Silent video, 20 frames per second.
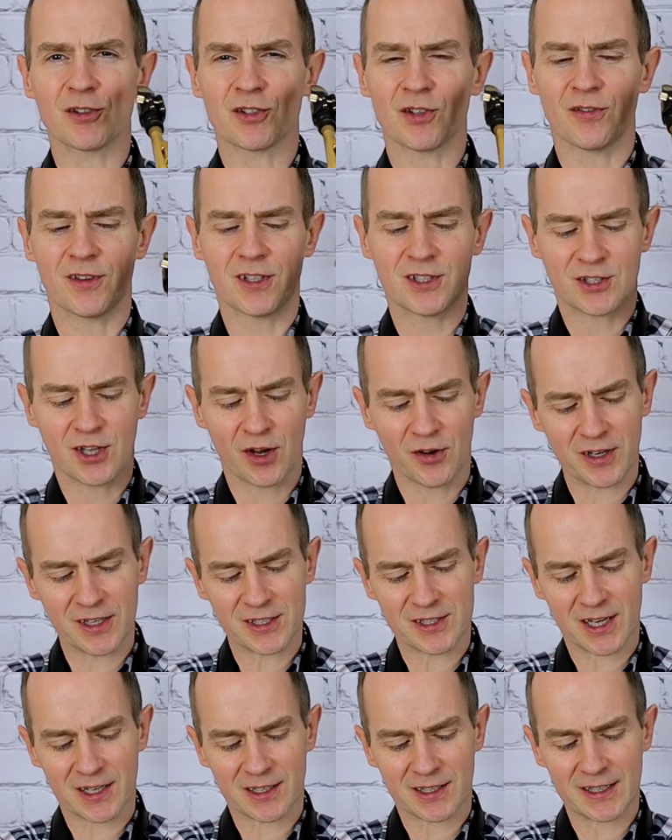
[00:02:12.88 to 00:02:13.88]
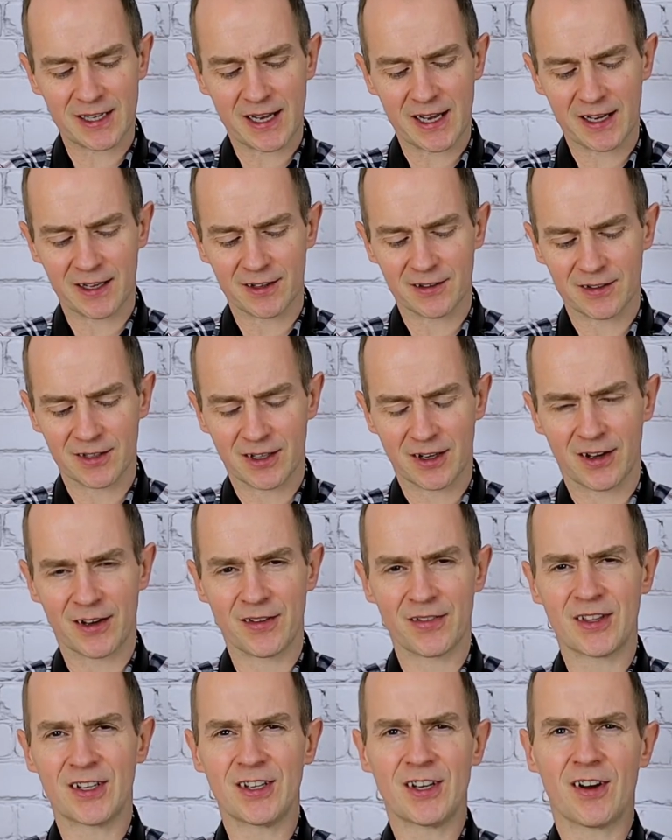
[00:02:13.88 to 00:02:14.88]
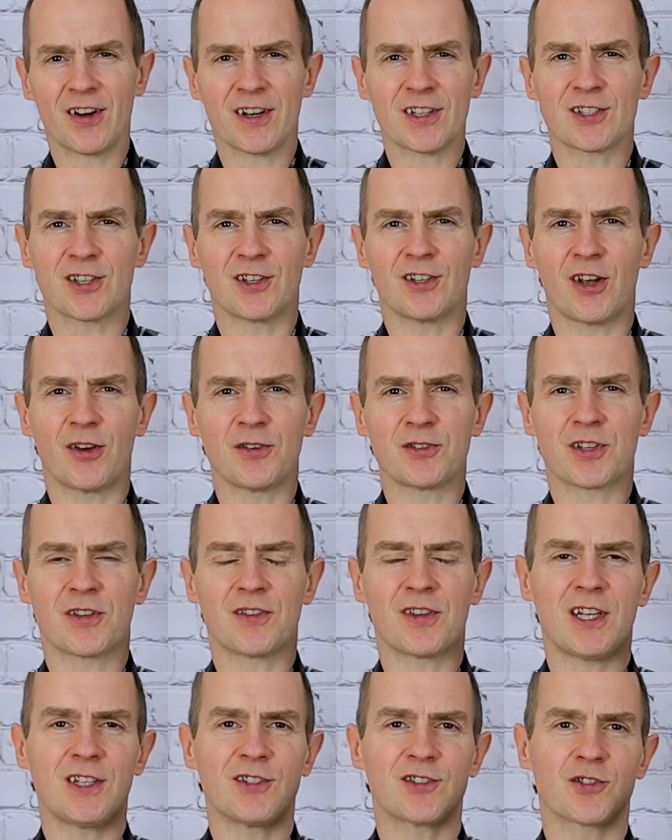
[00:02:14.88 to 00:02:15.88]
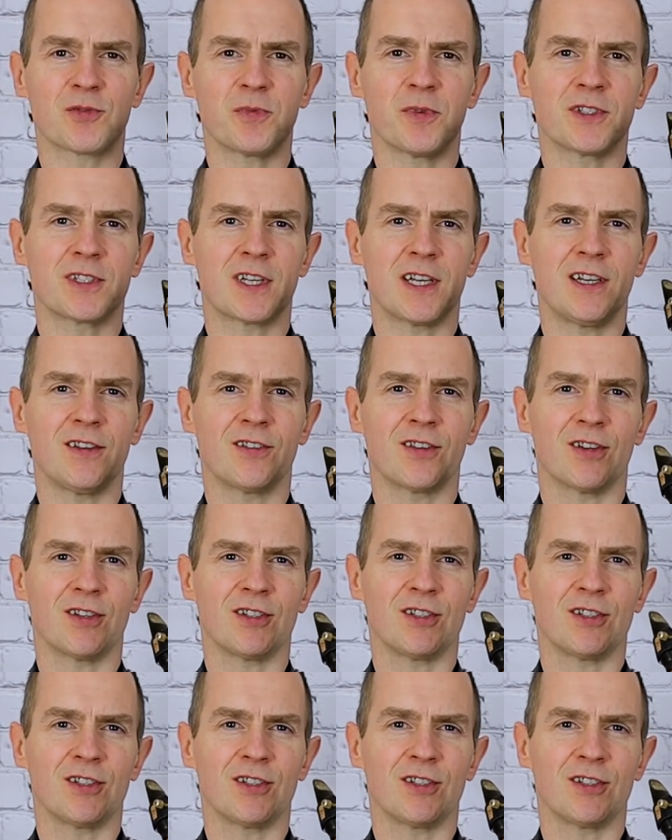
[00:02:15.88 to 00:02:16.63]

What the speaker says: on this don't exactly hit like the nicer notes of the instrument either.